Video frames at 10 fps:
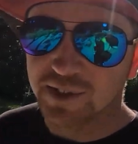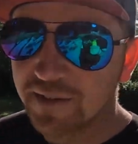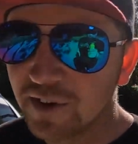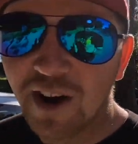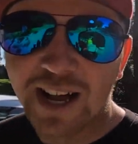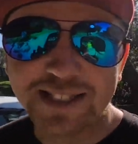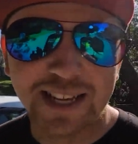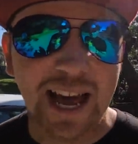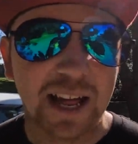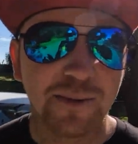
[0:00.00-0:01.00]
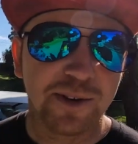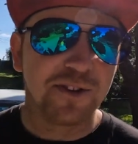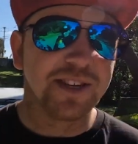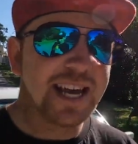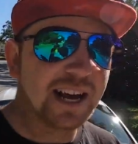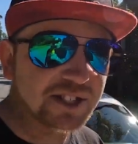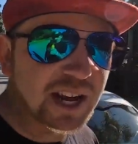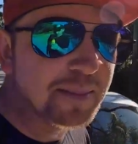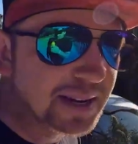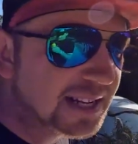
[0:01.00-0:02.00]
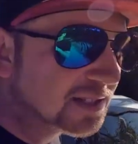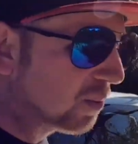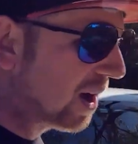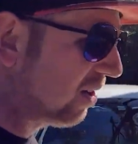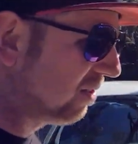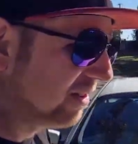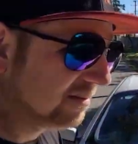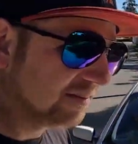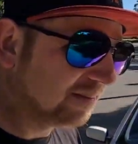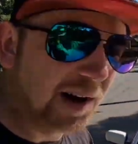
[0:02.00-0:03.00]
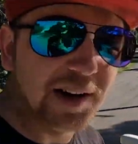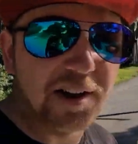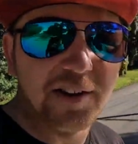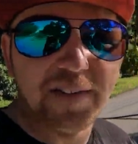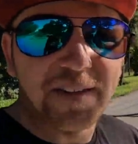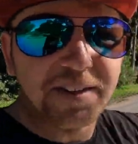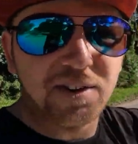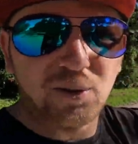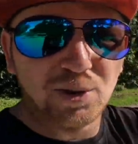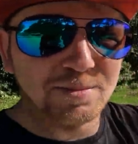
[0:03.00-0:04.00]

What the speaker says: So if you're asking how do we do this, how cheap it is, well, I don't know, they did it all